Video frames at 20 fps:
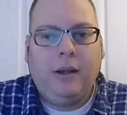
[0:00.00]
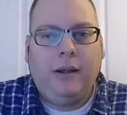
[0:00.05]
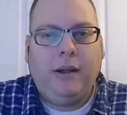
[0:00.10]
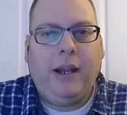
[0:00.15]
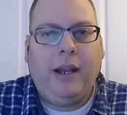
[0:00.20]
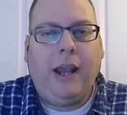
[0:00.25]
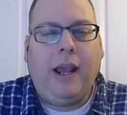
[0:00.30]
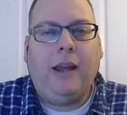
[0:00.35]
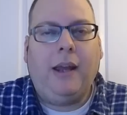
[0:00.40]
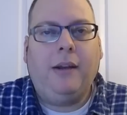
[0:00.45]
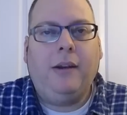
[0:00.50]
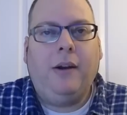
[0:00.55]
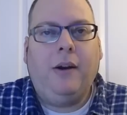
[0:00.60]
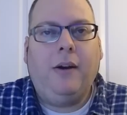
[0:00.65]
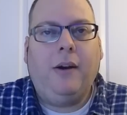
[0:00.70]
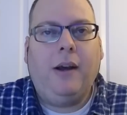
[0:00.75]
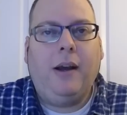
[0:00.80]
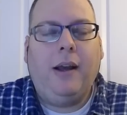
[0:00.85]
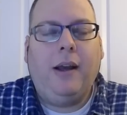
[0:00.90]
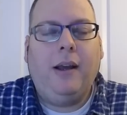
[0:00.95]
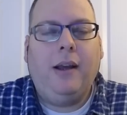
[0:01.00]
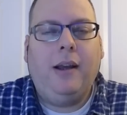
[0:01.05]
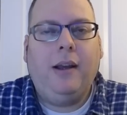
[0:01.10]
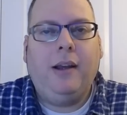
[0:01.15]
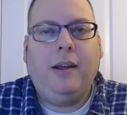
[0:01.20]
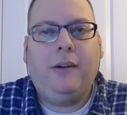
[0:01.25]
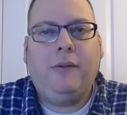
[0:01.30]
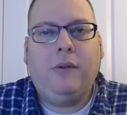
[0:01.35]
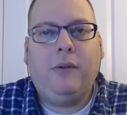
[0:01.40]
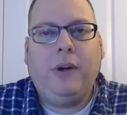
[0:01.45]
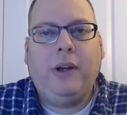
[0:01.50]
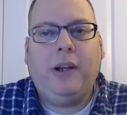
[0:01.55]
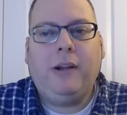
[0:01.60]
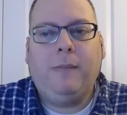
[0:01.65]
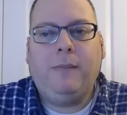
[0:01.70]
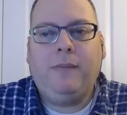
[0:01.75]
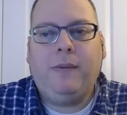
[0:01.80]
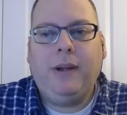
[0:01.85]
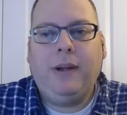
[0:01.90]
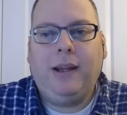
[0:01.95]
Yeah, no, I agree
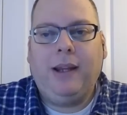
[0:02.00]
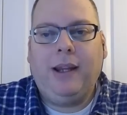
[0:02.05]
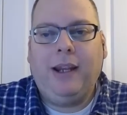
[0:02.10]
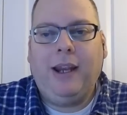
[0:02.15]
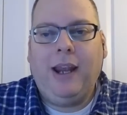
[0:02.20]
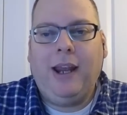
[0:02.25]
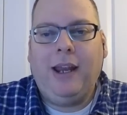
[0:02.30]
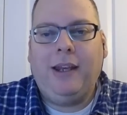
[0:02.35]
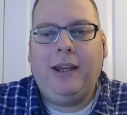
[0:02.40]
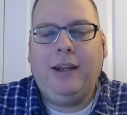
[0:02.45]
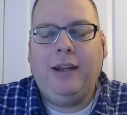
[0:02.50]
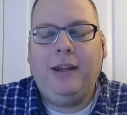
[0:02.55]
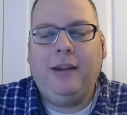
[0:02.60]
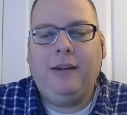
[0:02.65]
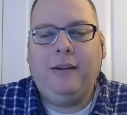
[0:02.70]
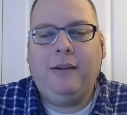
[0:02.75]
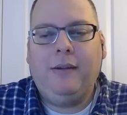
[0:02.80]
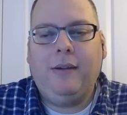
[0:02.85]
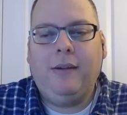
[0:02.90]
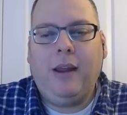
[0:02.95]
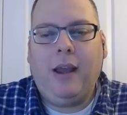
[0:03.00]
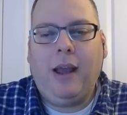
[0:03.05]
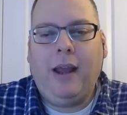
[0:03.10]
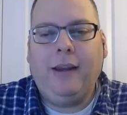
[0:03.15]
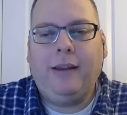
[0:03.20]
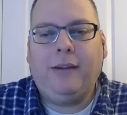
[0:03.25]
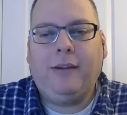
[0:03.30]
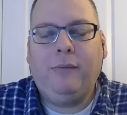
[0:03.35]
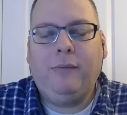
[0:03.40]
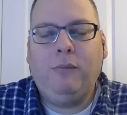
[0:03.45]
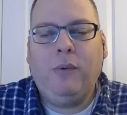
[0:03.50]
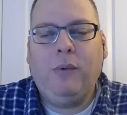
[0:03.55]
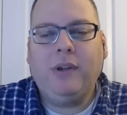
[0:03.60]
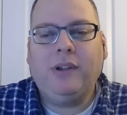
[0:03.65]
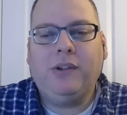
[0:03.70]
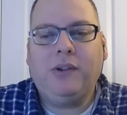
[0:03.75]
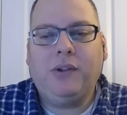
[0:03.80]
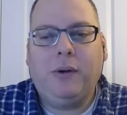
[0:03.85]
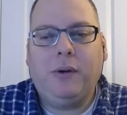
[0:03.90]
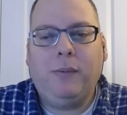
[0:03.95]
completely. And I
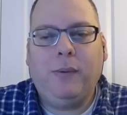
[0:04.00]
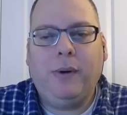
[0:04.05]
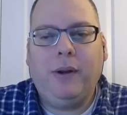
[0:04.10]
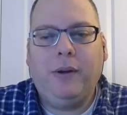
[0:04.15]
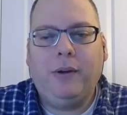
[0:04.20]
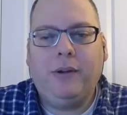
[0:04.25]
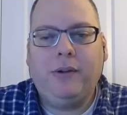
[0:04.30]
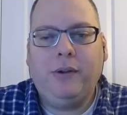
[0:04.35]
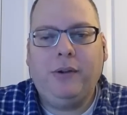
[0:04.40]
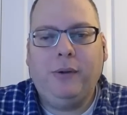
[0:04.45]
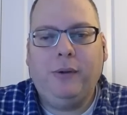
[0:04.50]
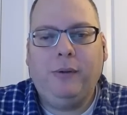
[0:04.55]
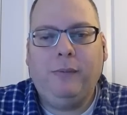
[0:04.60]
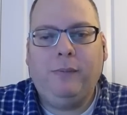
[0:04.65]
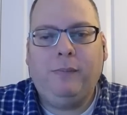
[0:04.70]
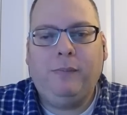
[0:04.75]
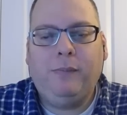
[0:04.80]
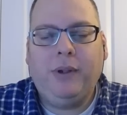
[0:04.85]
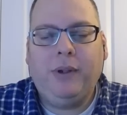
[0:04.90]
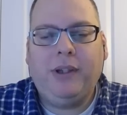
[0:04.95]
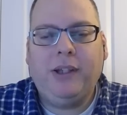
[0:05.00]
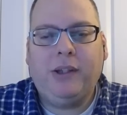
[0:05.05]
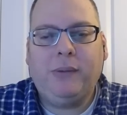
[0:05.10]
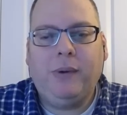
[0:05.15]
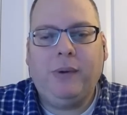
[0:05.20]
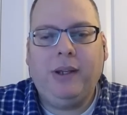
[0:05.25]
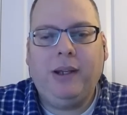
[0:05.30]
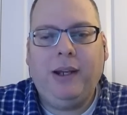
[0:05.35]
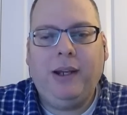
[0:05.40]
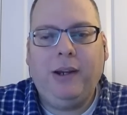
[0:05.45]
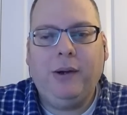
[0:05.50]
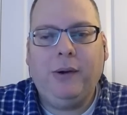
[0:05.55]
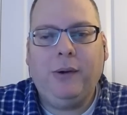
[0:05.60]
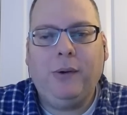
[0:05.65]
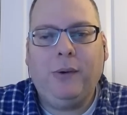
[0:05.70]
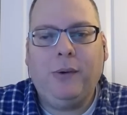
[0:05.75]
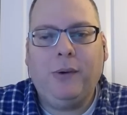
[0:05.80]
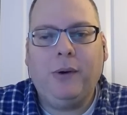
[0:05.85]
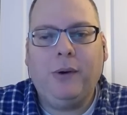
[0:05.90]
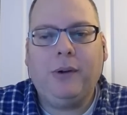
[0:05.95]
wasn't sure whether to put this one
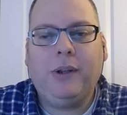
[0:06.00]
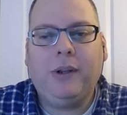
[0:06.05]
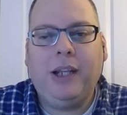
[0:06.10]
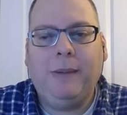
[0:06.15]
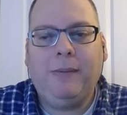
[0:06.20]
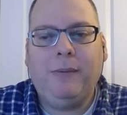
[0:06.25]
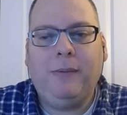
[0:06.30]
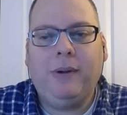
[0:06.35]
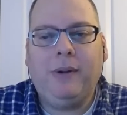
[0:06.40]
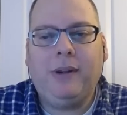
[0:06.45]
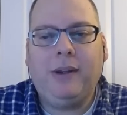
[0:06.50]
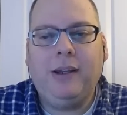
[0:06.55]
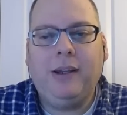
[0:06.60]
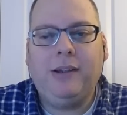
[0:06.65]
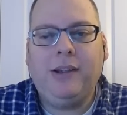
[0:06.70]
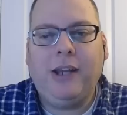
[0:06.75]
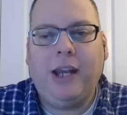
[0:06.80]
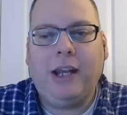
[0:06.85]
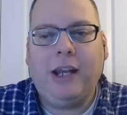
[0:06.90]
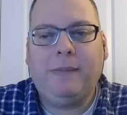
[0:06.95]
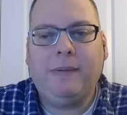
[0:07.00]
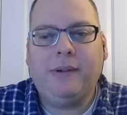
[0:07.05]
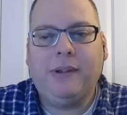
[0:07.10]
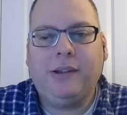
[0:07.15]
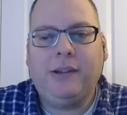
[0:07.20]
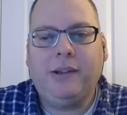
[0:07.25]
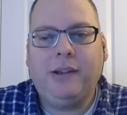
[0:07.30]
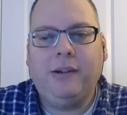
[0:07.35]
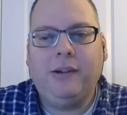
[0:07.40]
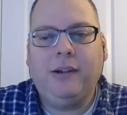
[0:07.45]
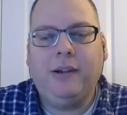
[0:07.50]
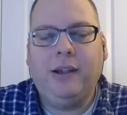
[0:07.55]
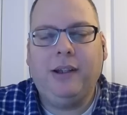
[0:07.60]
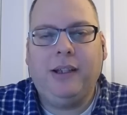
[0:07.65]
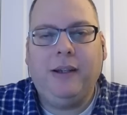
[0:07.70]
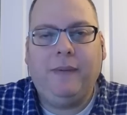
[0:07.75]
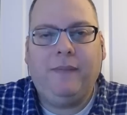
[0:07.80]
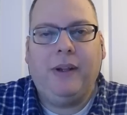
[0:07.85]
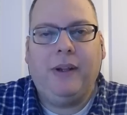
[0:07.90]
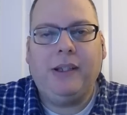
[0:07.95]
here or keep it with the jack position and the
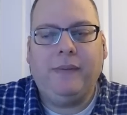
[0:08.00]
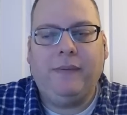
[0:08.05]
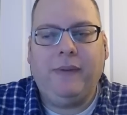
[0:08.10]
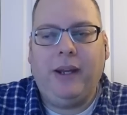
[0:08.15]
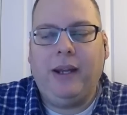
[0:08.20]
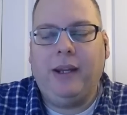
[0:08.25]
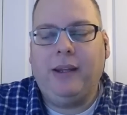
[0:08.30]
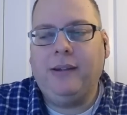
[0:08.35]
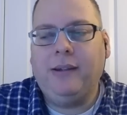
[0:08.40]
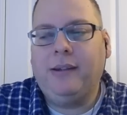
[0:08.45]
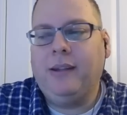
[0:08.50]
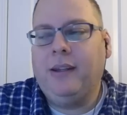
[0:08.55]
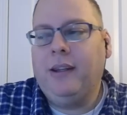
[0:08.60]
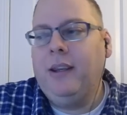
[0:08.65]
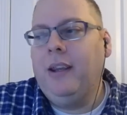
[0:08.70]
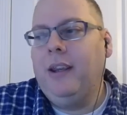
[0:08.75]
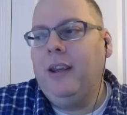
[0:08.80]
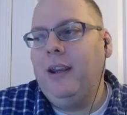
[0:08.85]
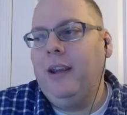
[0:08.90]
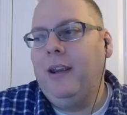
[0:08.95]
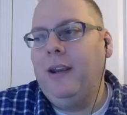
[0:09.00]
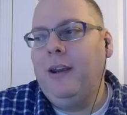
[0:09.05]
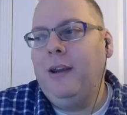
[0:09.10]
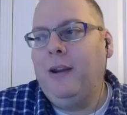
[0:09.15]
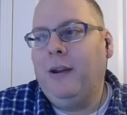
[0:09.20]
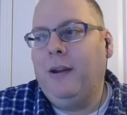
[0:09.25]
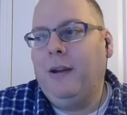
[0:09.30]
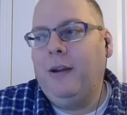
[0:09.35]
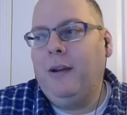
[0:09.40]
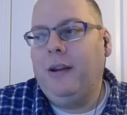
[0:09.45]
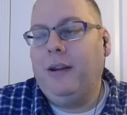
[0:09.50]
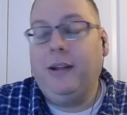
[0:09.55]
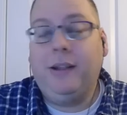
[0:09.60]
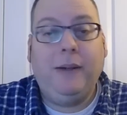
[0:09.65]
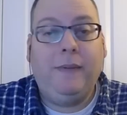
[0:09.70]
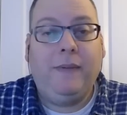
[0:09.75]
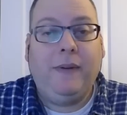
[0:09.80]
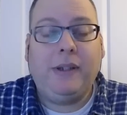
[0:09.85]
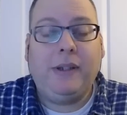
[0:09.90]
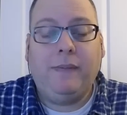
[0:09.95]
defensive ends, the
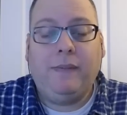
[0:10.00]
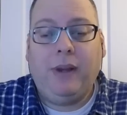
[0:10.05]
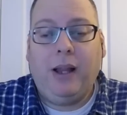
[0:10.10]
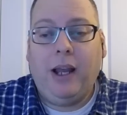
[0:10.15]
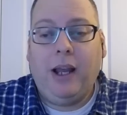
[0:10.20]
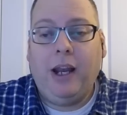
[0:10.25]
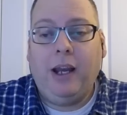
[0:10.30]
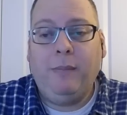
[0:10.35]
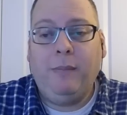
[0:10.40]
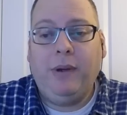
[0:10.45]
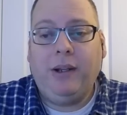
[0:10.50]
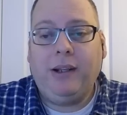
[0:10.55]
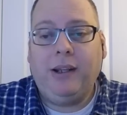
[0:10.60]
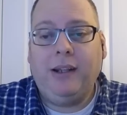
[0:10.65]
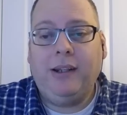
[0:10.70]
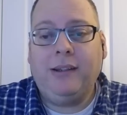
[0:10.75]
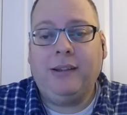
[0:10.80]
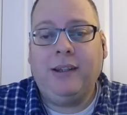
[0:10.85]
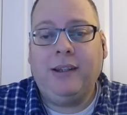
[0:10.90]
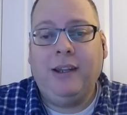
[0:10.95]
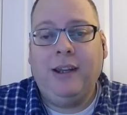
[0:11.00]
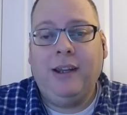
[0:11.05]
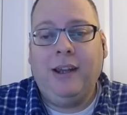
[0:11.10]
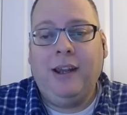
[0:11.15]
defensive line, because